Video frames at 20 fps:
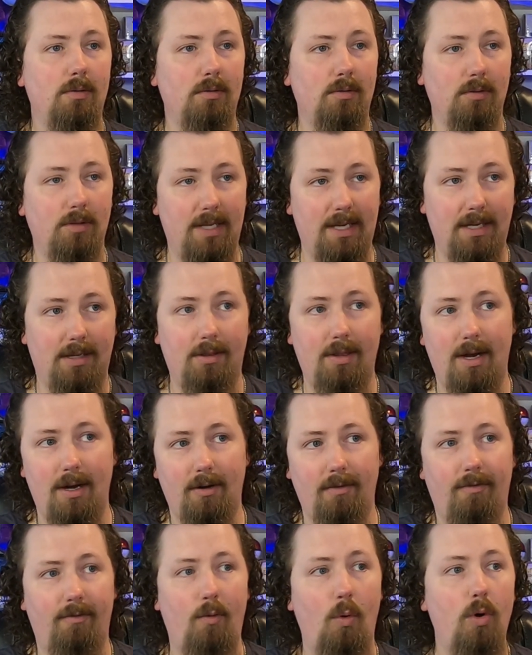link
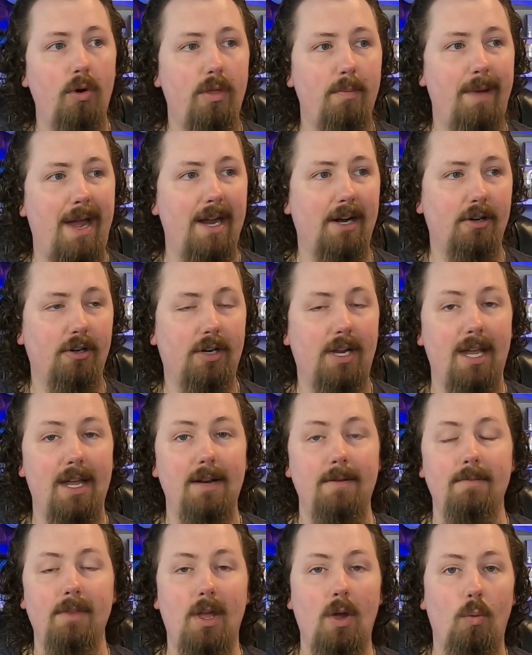there for the
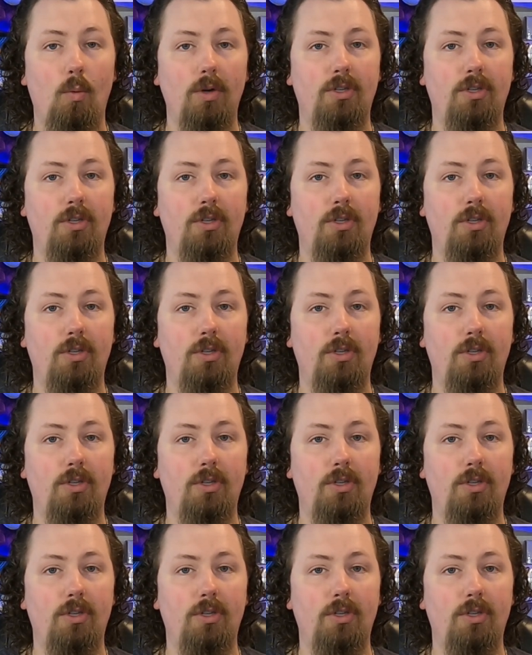BackerKit,